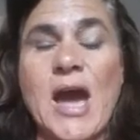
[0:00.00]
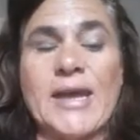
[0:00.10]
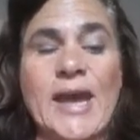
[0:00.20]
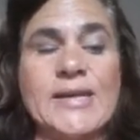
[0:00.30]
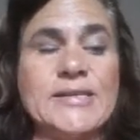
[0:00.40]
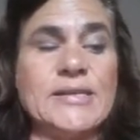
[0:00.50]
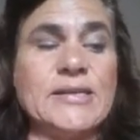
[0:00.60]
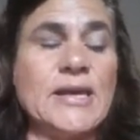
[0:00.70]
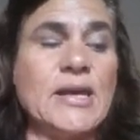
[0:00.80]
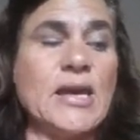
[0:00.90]
I had
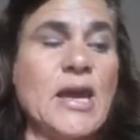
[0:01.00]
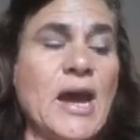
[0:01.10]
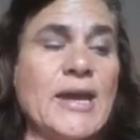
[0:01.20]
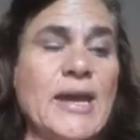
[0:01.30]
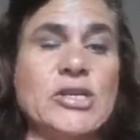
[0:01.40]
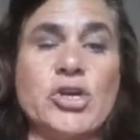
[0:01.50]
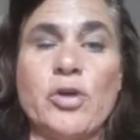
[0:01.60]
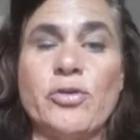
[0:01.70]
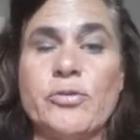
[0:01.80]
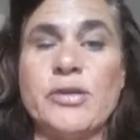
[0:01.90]
to
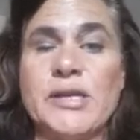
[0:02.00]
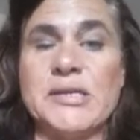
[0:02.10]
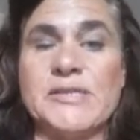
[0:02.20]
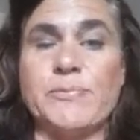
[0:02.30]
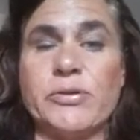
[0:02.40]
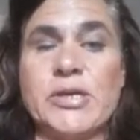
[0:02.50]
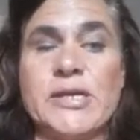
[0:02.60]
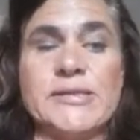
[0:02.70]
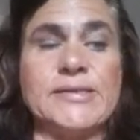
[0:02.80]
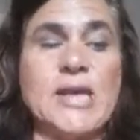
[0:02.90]
go through the
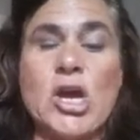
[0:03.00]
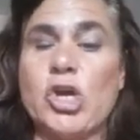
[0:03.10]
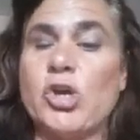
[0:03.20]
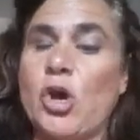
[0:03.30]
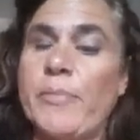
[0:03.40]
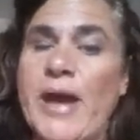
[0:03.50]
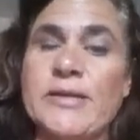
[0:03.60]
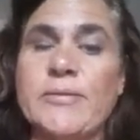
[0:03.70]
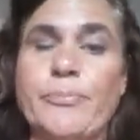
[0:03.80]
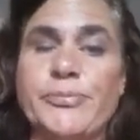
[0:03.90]
experience, go
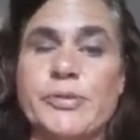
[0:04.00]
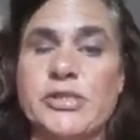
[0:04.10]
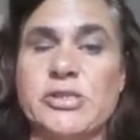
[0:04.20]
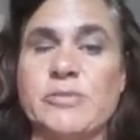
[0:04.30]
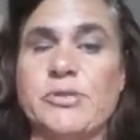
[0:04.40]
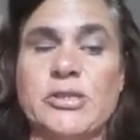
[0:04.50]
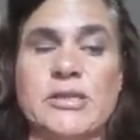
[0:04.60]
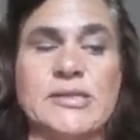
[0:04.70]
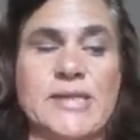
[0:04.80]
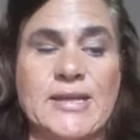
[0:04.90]
back
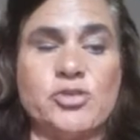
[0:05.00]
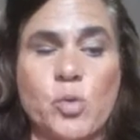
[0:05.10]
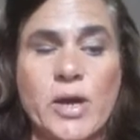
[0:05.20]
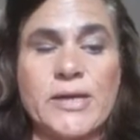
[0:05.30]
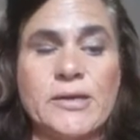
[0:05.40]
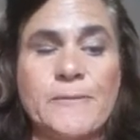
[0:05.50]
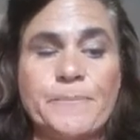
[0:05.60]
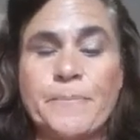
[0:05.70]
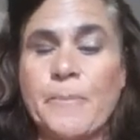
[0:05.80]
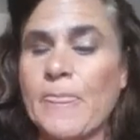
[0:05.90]
to stage one,
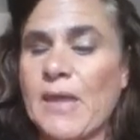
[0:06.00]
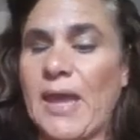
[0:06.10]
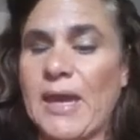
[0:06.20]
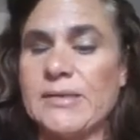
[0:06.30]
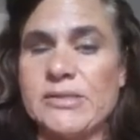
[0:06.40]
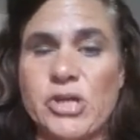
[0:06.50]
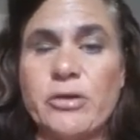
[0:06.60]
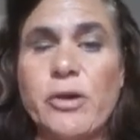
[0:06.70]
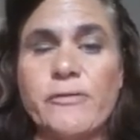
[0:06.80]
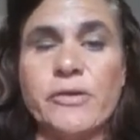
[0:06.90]
and
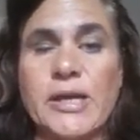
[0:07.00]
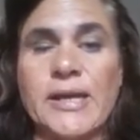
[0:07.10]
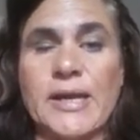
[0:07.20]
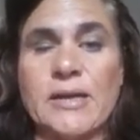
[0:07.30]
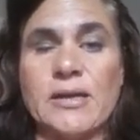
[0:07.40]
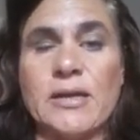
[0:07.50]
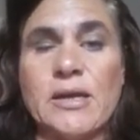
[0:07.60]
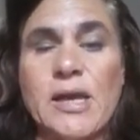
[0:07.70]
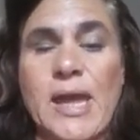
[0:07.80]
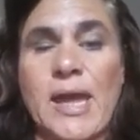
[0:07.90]
start over again
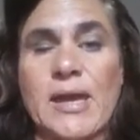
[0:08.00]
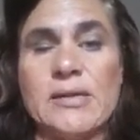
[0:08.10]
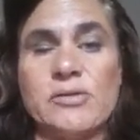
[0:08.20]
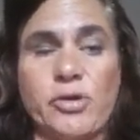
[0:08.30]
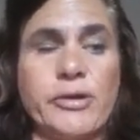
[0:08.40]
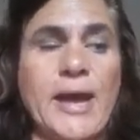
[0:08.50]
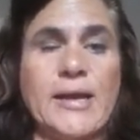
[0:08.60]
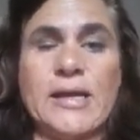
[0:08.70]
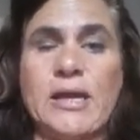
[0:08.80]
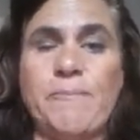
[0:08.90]
and learn how
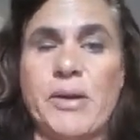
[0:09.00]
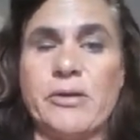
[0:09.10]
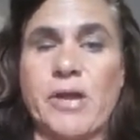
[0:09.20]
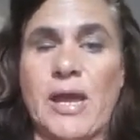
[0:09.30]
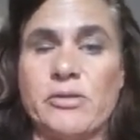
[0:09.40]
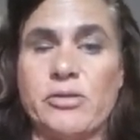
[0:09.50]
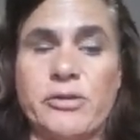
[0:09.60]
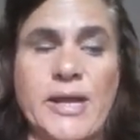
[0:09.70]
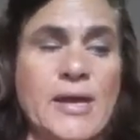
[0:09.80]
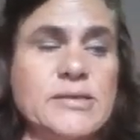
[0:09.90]
to eat better and
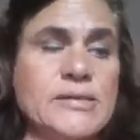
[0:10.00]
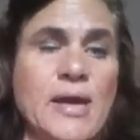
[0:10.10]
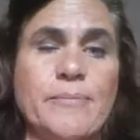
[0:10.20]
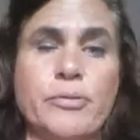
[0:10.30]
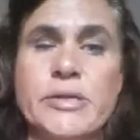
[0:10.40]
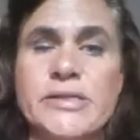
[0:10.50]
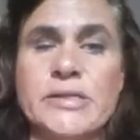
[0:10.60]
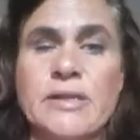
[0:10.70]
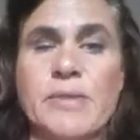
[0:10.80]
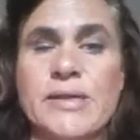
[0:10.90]
learn how to stop
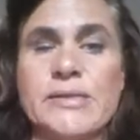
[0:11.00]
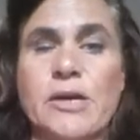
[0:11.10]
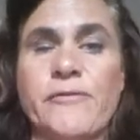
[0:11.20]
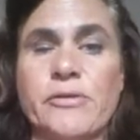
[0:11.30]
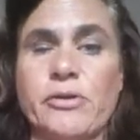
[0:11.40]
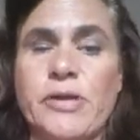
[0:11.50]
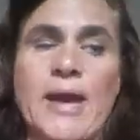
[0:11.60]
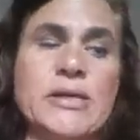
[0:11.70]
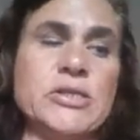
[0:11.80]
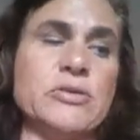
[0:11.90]
poisoning myself and learn
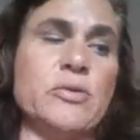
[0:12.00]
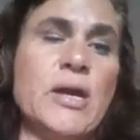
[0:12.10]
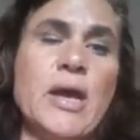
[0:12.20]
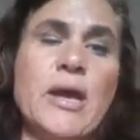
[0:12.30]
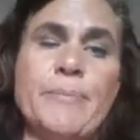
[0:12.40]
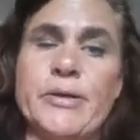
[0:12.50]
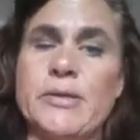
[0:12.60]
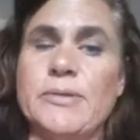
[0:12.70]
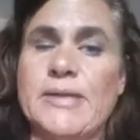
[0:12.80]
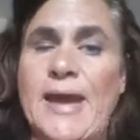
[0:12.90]
how to
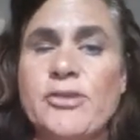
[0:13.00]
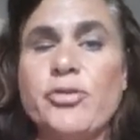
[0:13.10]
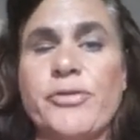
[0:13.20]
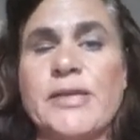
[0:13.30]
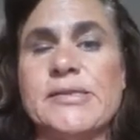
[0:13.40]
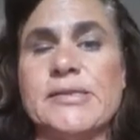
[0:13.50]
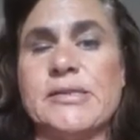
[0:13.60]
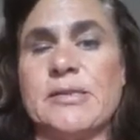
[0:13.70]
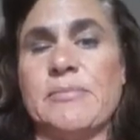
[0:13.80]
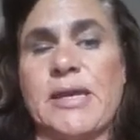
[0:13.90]
put natural things
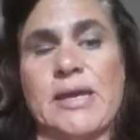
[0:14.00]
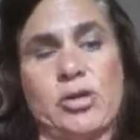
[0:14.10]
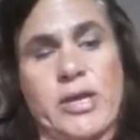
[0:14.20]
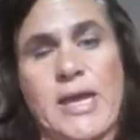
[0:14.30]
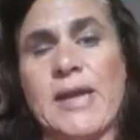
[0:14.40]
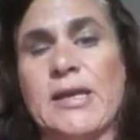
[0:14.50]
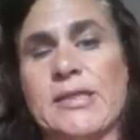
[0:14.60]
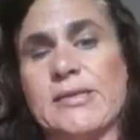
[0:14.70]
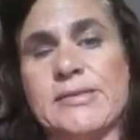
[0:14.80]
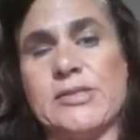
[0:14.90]
into me and organic
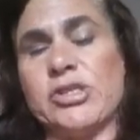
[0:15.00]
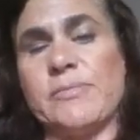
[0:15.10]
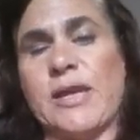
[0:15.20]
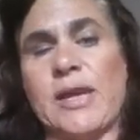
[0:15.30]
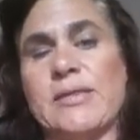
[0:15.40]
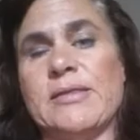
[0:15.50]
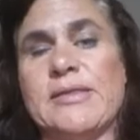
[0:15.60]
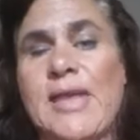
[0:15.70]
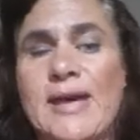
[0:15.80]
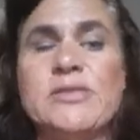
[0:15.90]
things into me. And
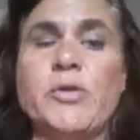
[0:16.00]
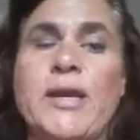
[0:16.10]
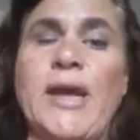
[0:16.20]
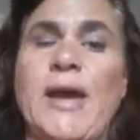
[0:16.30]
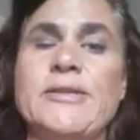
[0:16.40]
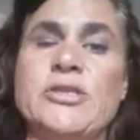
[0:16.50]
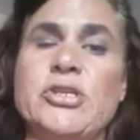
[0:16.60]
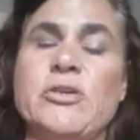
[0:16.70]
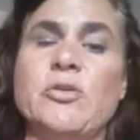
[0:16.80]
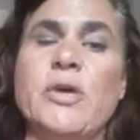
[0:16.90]
that's what I had to
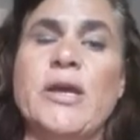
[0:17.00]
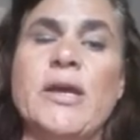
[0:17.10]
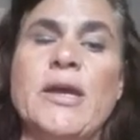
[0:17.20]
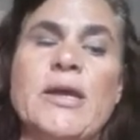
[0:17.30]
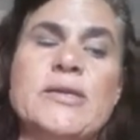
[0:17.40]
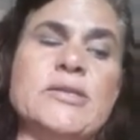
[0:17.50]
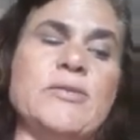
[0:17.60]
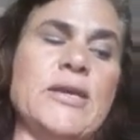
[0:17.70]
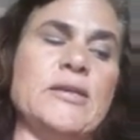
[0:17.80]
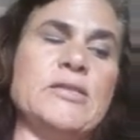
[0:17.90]
do to
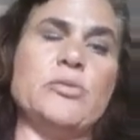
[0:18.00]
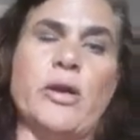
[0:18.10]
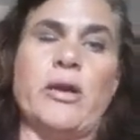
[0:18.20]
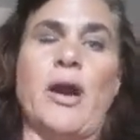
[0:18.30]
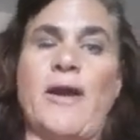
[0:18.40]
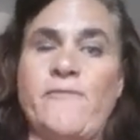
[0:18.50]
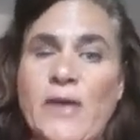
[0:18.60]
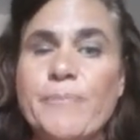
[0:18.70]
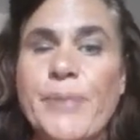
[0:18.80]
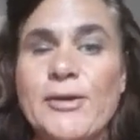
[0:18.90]
get to where I
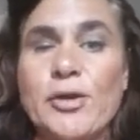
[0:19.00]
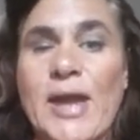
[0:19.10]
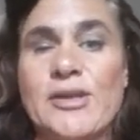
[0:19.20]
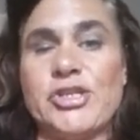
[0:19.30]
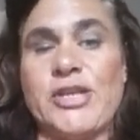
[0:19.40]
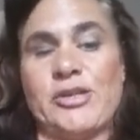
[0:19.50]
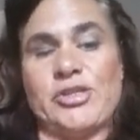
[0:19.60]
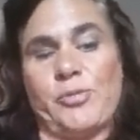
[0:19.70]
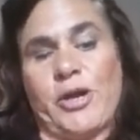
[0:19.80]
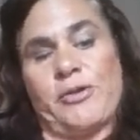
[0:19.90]
felt better and to get
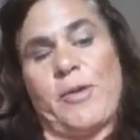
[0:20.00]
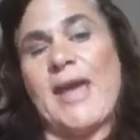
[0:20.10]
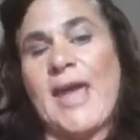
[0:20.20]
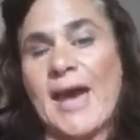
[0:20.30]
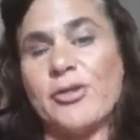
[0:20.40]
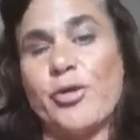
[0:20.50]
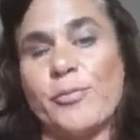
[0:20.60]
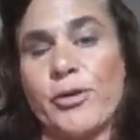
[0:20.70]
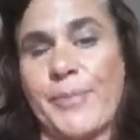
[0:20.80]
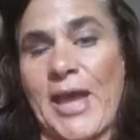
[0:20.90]
to where I had no
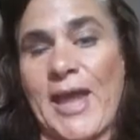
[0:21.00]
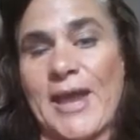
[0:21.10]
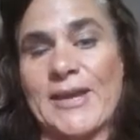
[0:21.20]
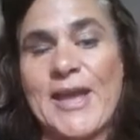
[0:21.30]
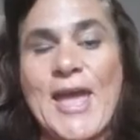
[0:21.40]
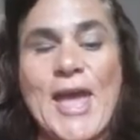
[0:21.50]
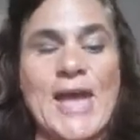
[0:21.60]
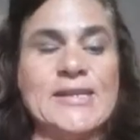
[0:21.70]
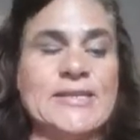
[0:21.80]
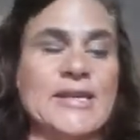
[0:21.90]
more pain
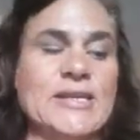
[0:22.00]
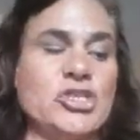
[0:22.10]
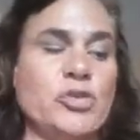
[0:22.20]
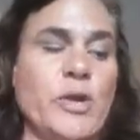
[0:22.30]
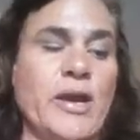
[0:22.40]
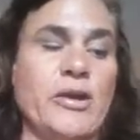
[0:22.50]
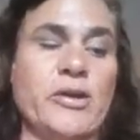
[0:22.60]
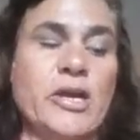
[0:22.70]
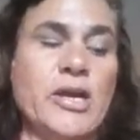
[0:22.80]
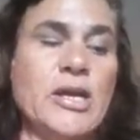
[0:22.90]
and to get to
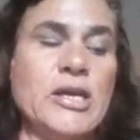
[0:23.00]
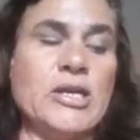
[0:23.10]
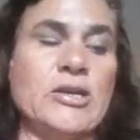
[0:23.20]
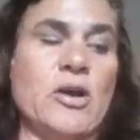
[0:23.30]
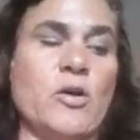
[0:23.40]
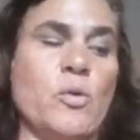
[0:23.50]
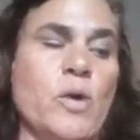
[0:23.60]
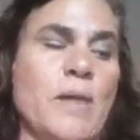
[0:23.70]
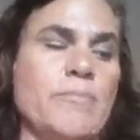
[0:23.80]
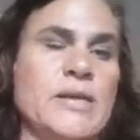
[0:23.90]
where,
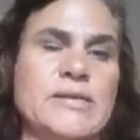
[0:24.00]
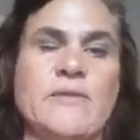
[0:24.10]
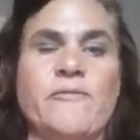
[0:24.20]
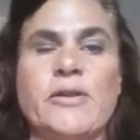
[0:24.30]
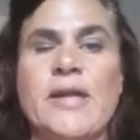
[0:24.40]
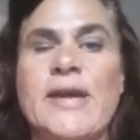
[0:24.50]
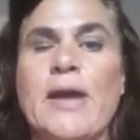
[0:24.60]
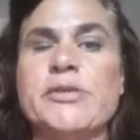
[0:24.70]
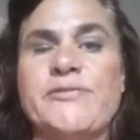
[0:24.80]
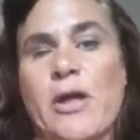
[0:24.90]
it didn't feel like I
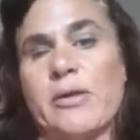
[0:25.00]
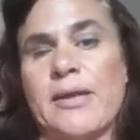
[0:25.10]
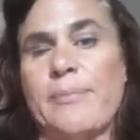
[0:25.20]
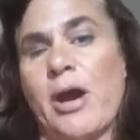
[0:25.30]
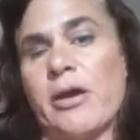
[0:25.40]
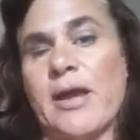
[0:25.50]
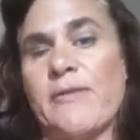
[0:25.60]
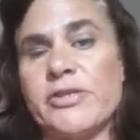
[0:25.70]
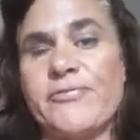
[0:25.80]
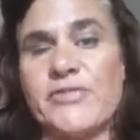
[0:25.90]
was falling apart
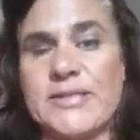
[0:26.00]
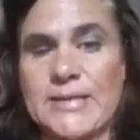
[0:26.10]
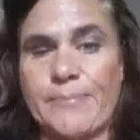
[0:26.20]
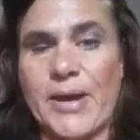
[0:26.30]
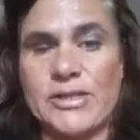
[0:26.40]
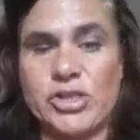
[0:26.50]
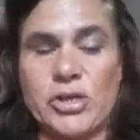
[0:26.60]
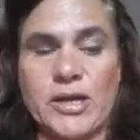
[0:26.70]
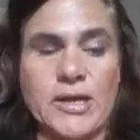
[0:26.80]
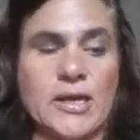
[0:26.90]
every step I
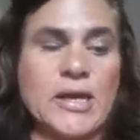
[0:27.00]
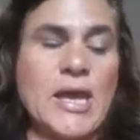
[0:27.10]
took